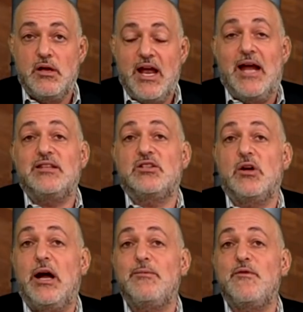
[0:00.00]
at the
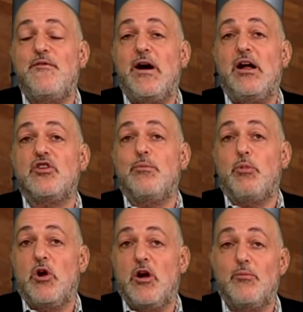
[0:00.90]
time you file your
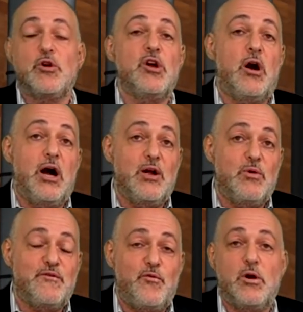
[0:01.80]
PERM or your I
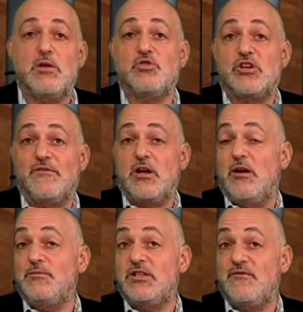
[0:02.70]
140, whichever
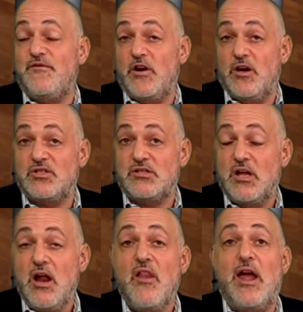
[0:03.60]
comes in first.
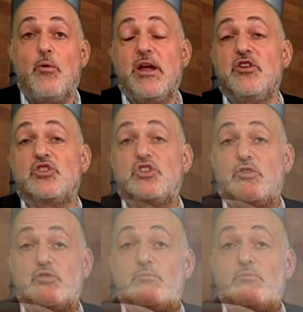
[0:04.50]
That way your children